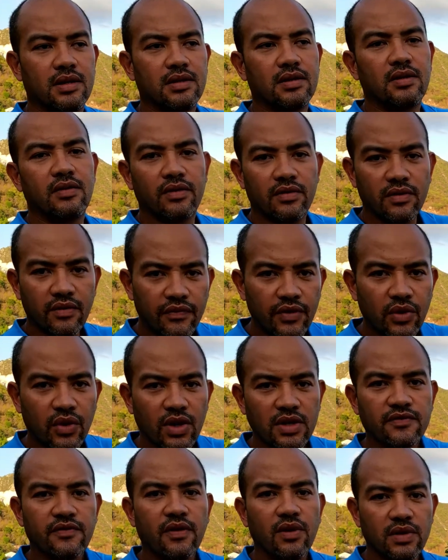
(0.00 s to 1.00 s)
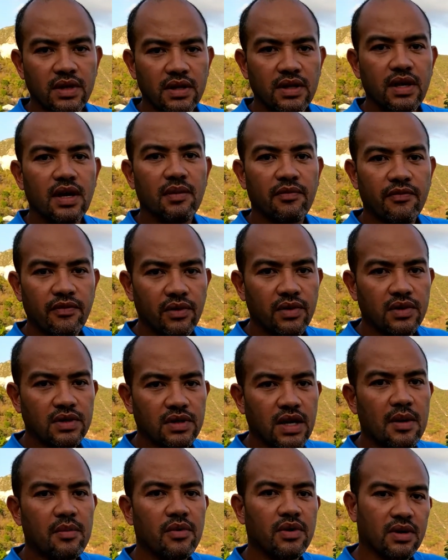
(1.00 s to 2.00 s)
The viewers found it helpful,
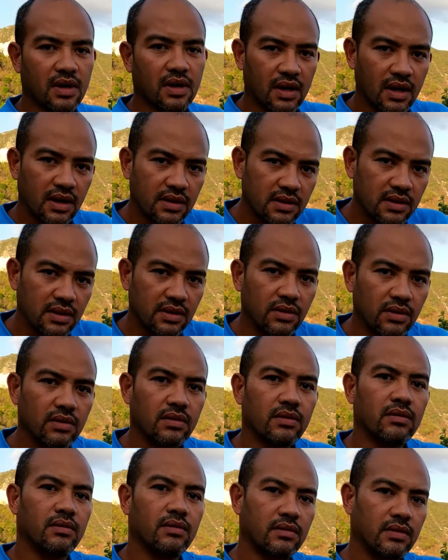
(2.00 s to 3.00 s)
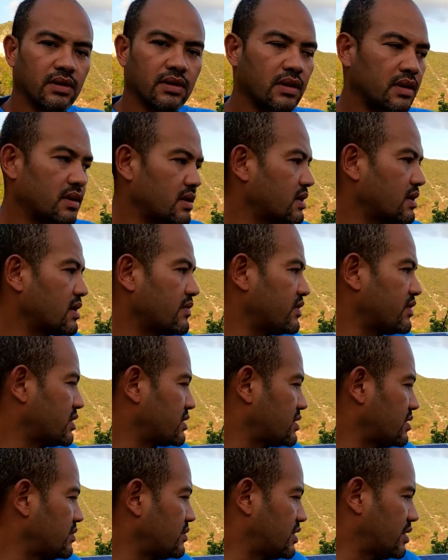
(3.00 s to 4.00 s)
so I'm going to continue giving you
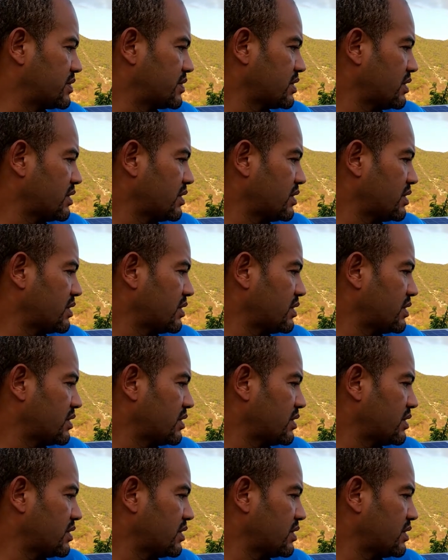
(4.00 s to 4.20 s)
some tips.